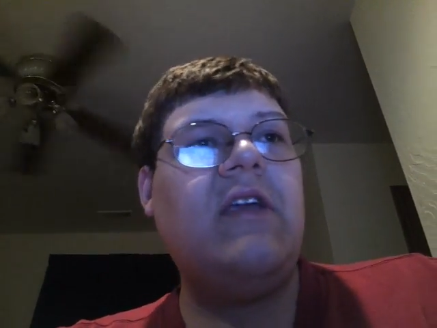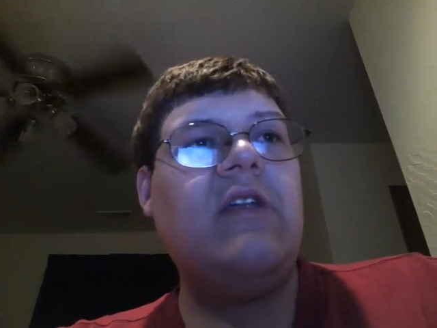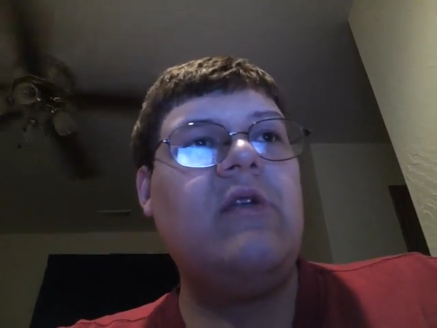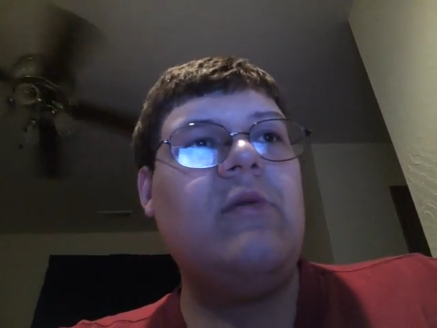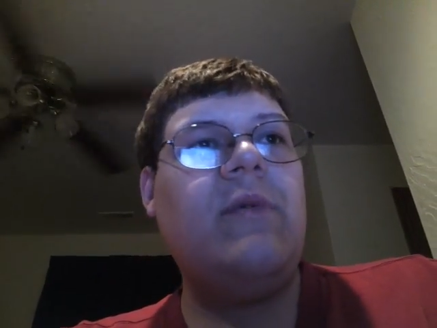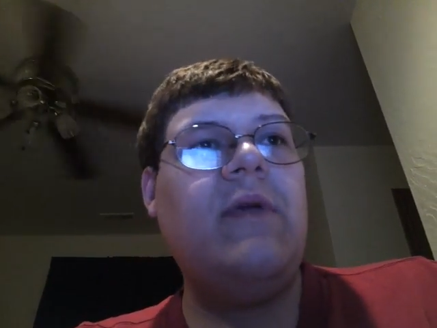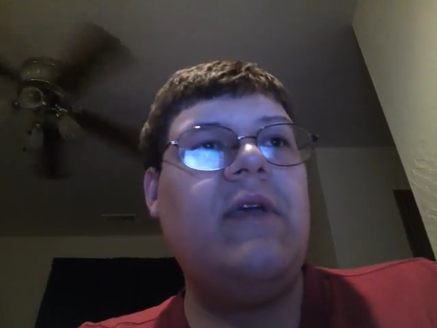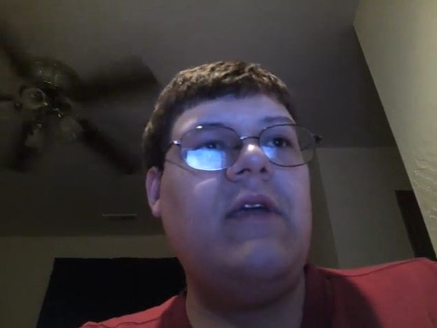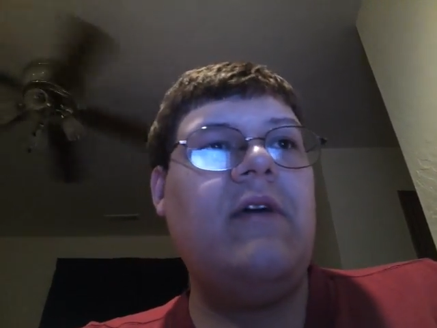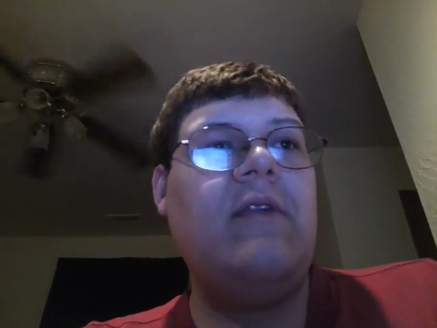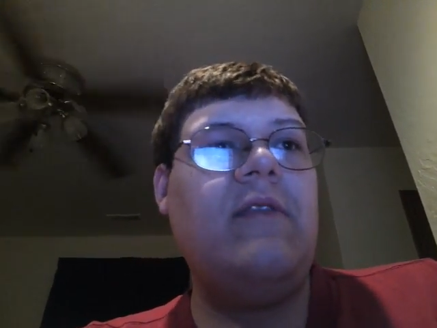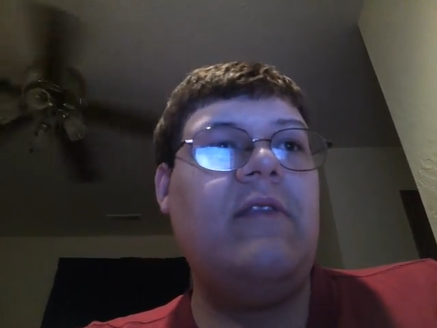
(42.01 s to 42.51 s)
it'll
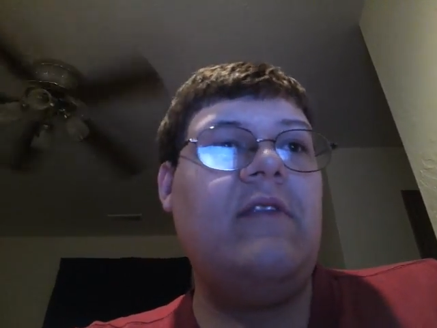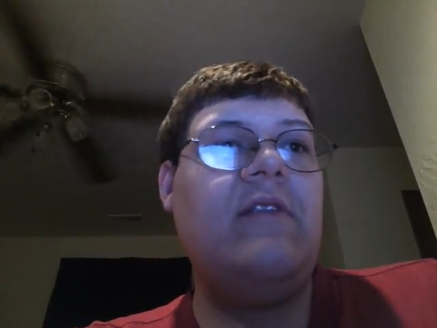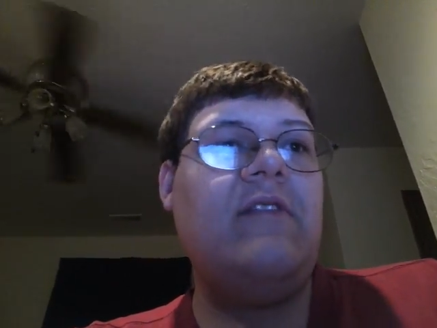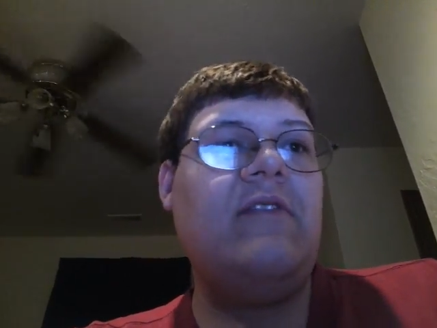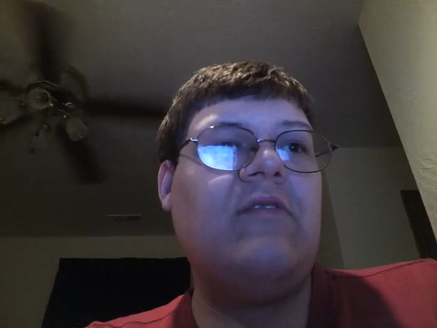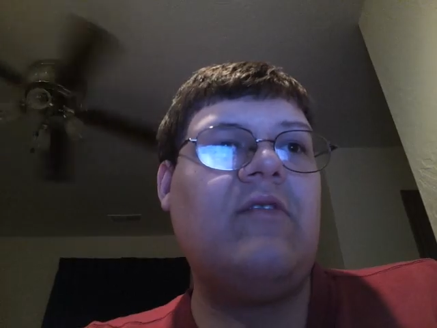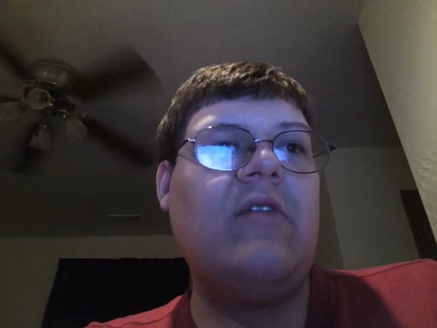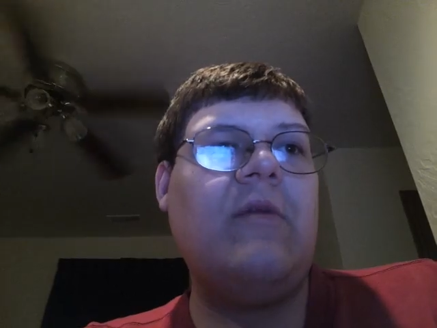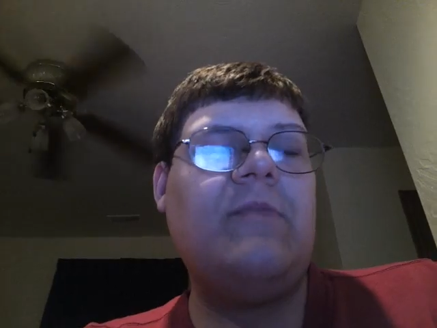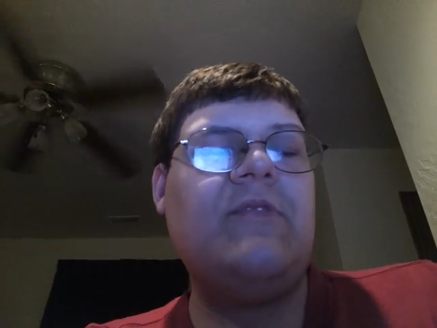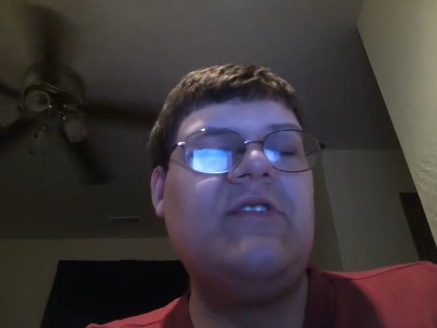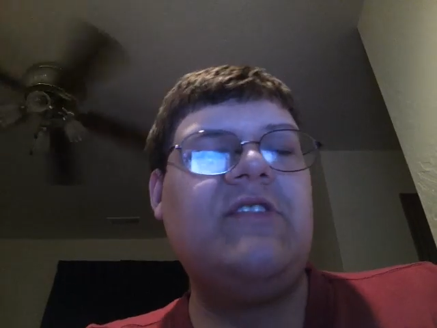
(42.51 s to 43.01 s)
be in the
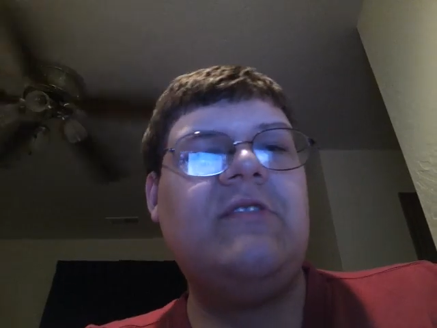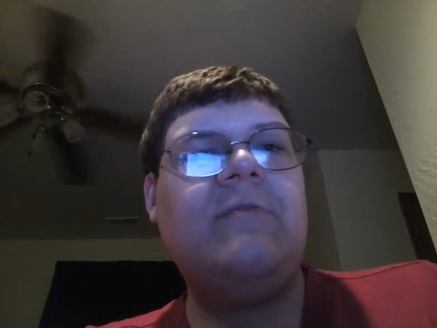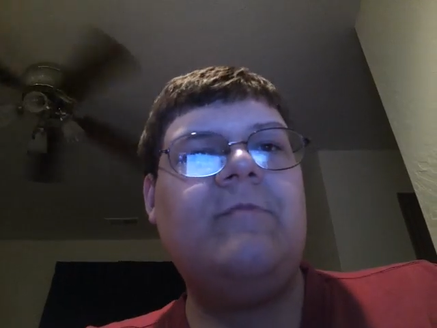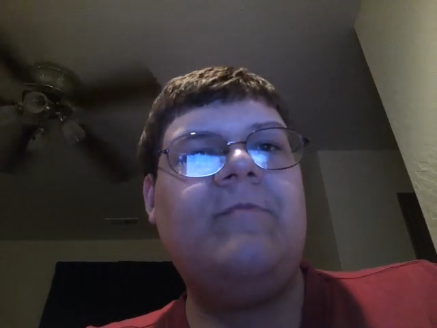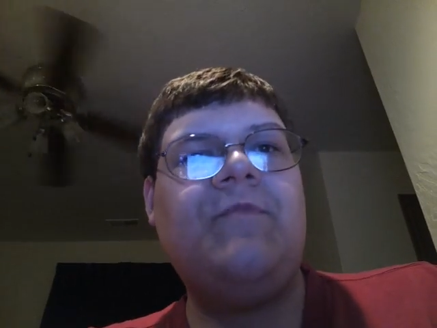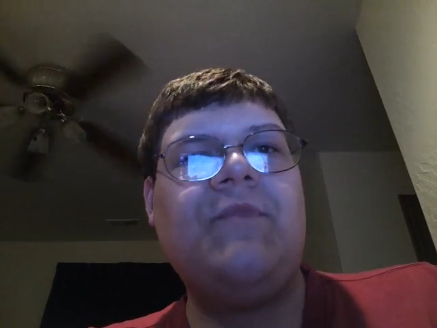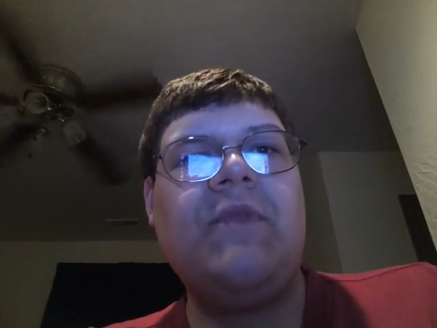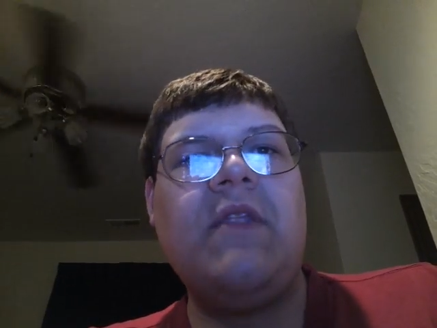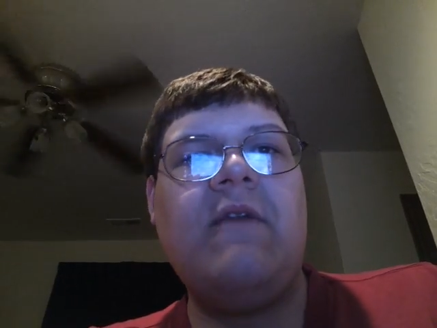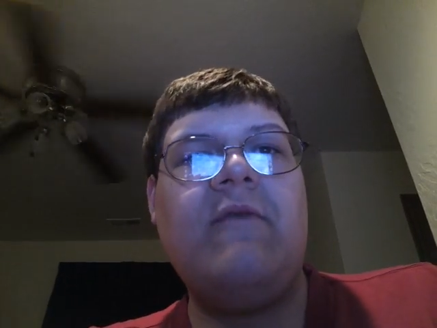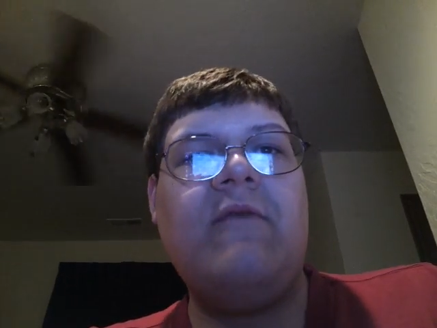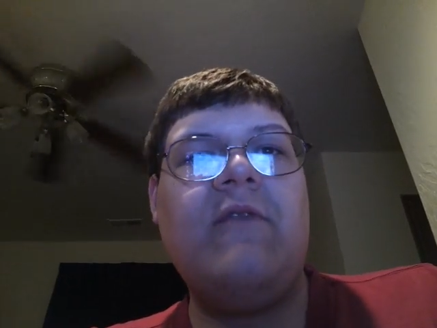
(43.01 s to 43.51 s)
description.
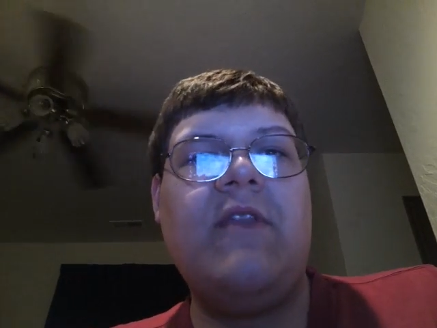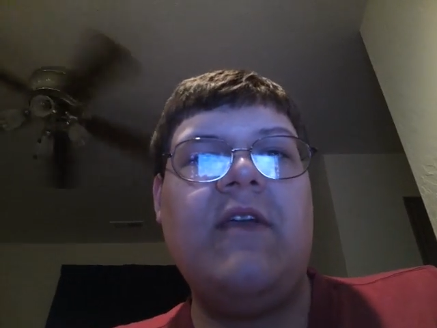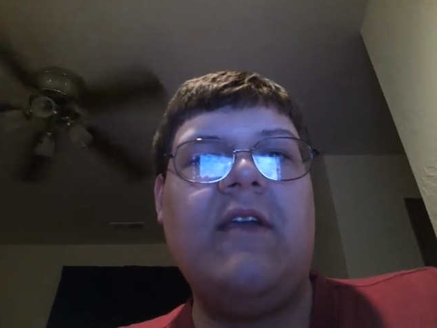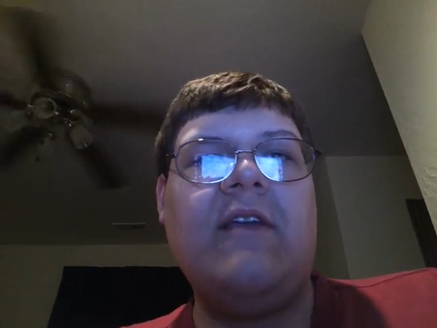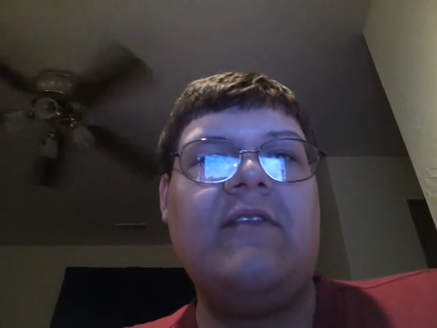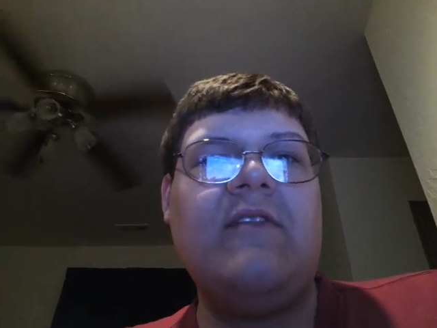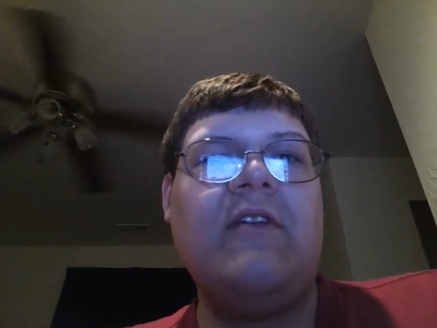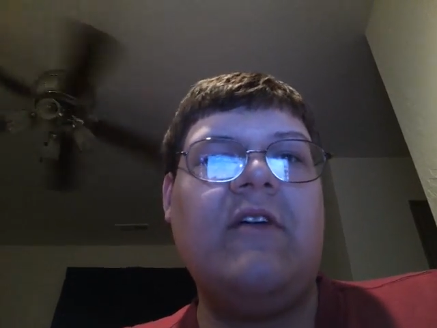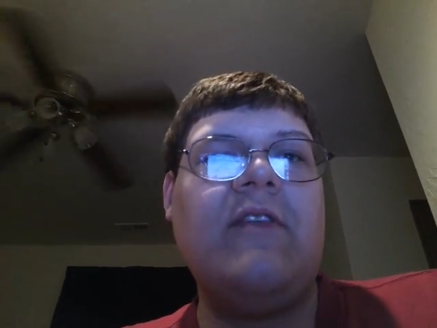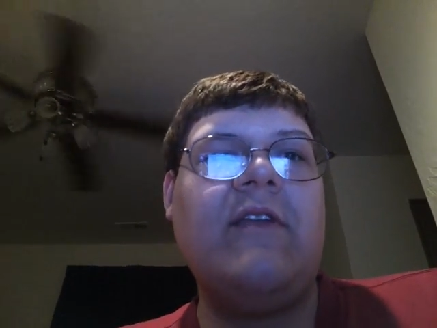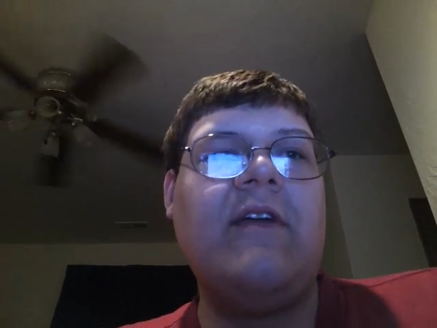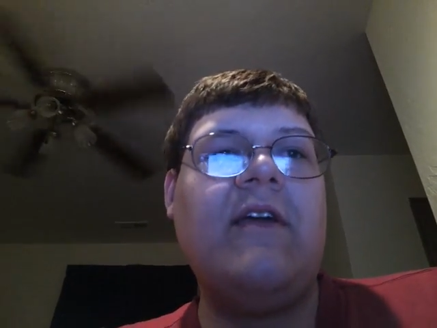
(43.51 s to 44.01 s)

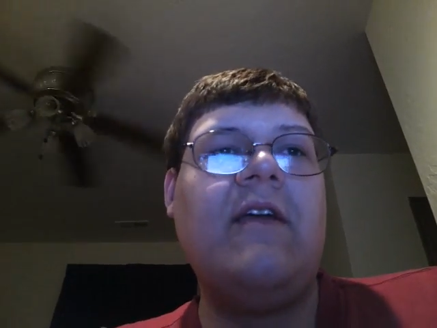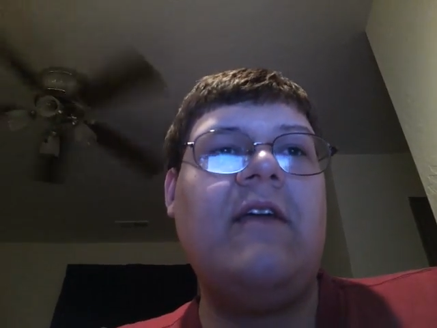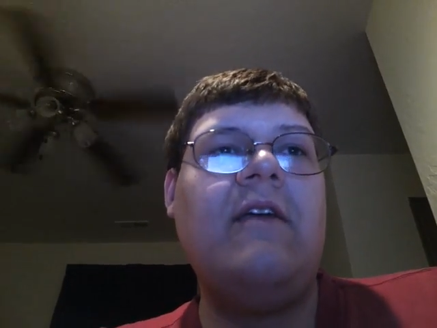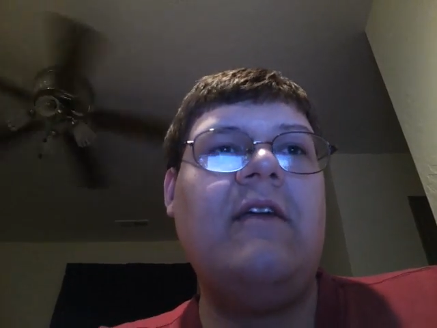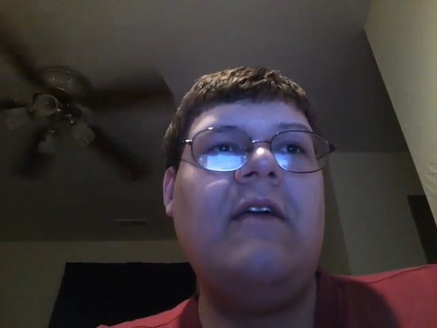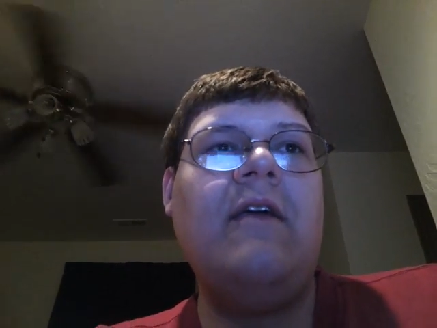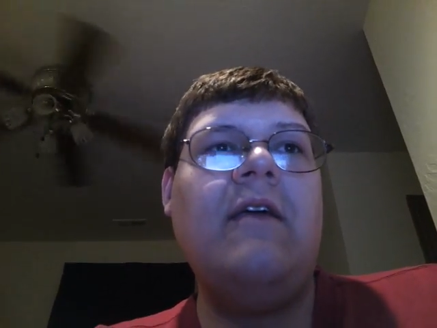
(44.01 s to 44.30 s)
Everything's all there.